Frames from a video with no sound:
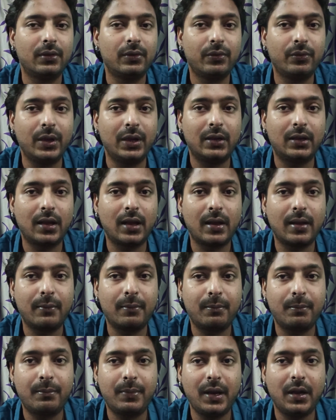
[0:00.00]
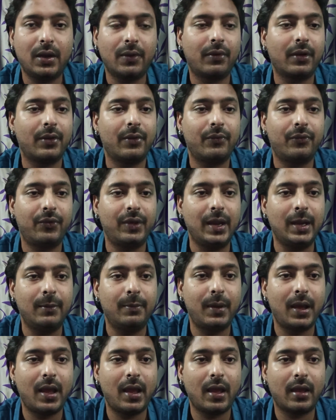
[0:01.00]
with a bit of a
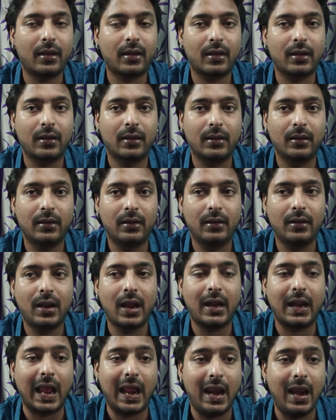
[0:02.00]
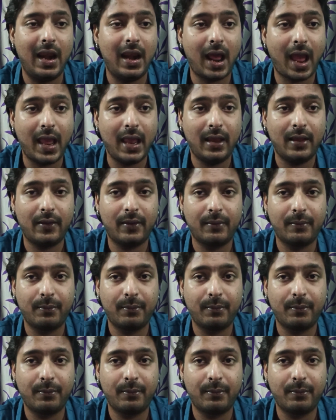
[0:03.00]
feedback that I like